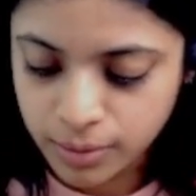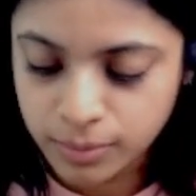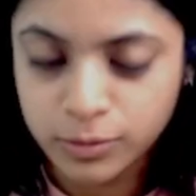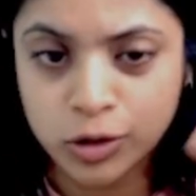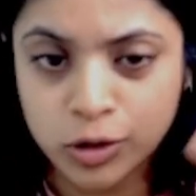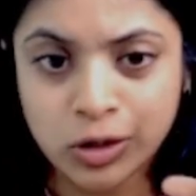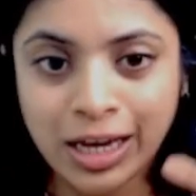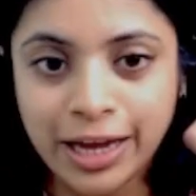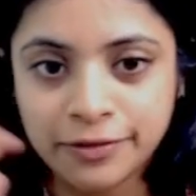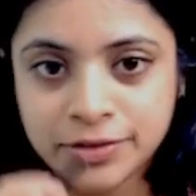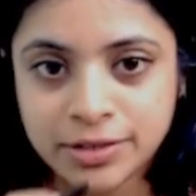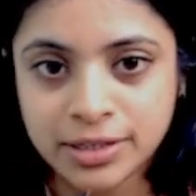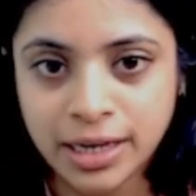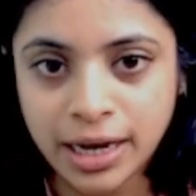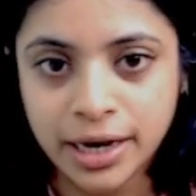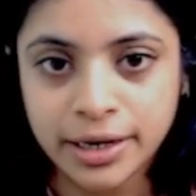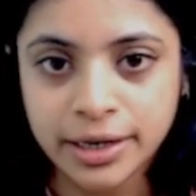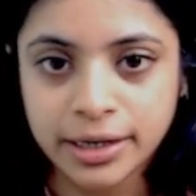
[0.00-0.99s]
so left
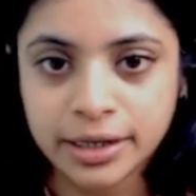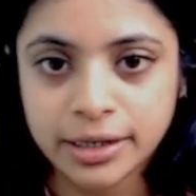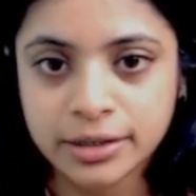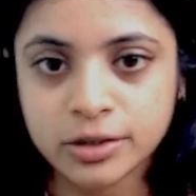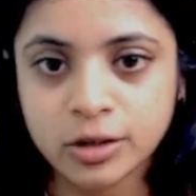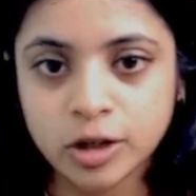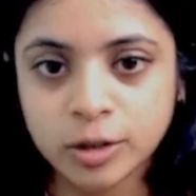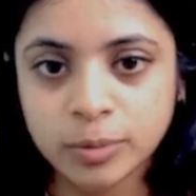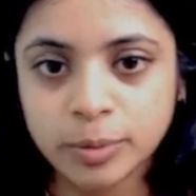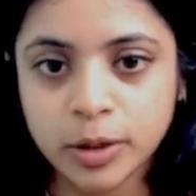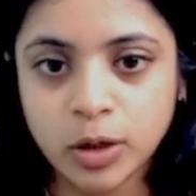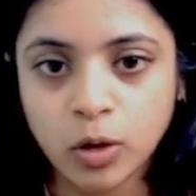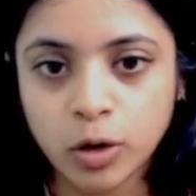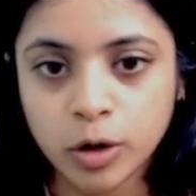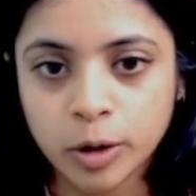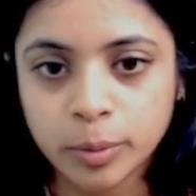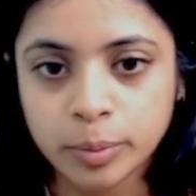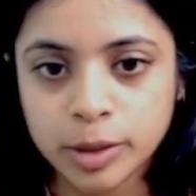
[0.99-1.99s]
side is going to be a
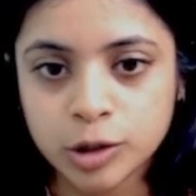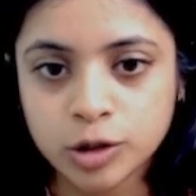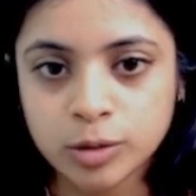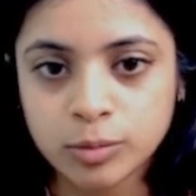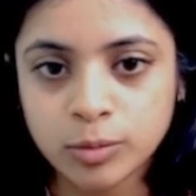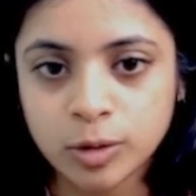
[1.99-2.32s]
occupational